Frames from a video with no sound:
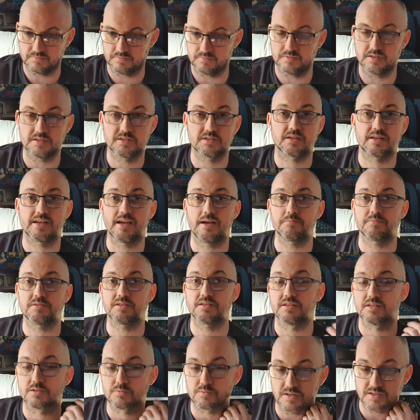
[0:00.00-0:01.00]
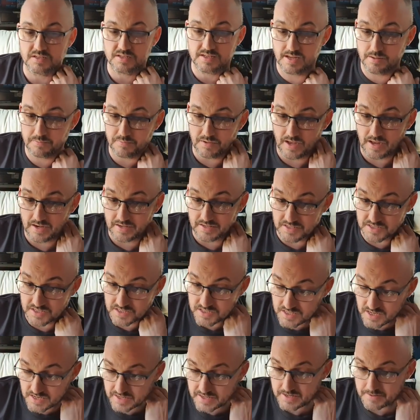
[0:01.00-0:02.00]
he's a captain, he's West Ham, and he's
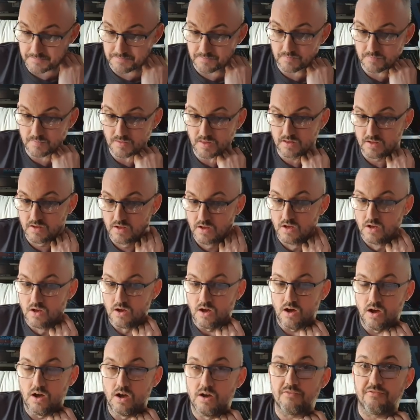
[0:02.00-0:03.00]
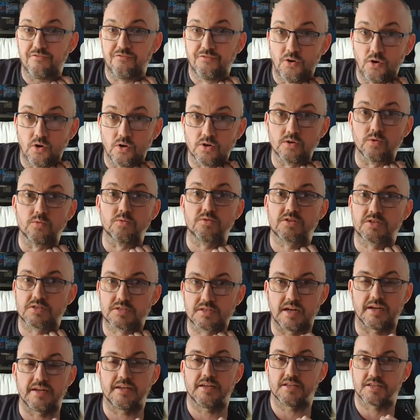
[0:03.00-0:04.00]
staying. Uh, Fornals
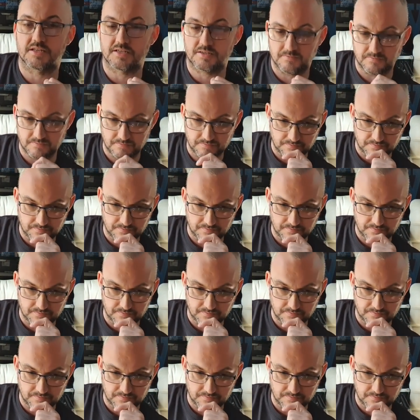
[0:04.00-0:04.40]
stays.